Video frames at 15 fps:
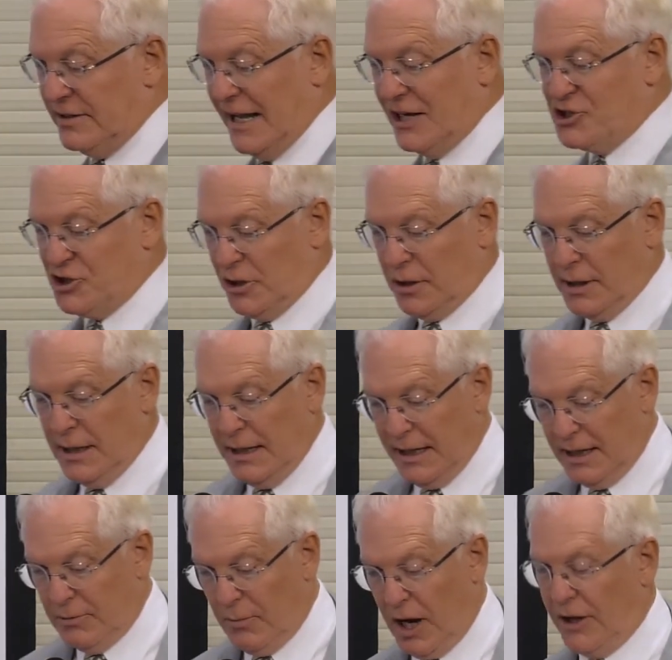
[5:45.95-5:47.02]
nature
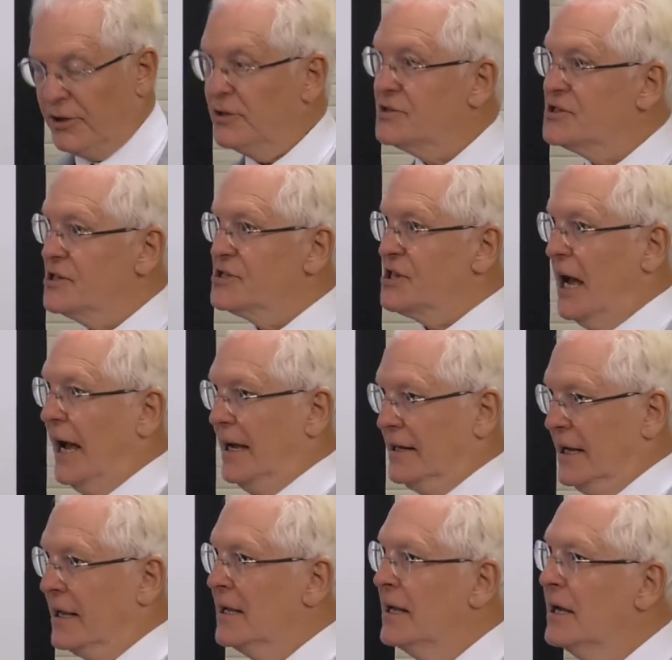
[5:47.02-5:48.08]
in modern society.